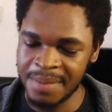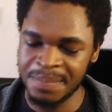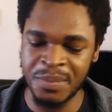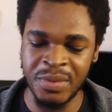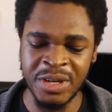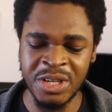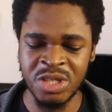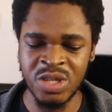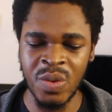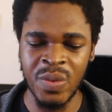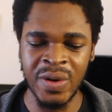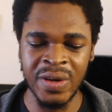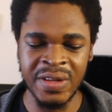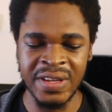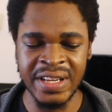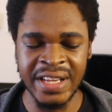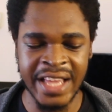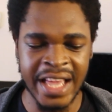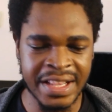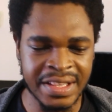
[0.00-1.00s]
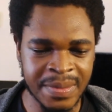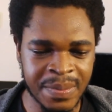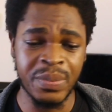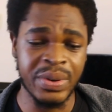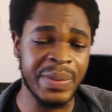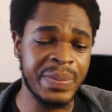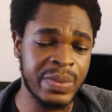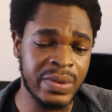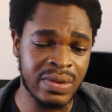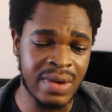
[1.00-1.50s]
Pretty sure we're going to get the
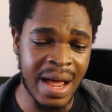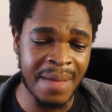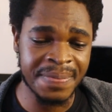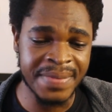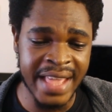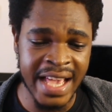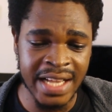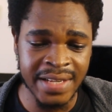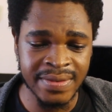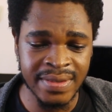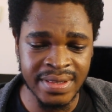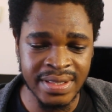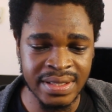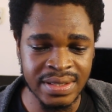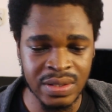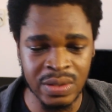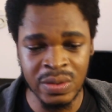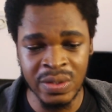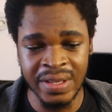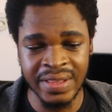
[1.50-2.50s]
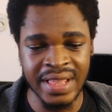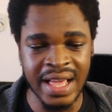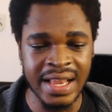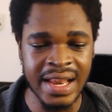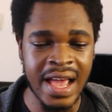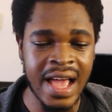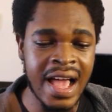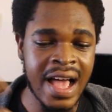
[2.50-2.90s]
pre-programmed text for this. So look at that.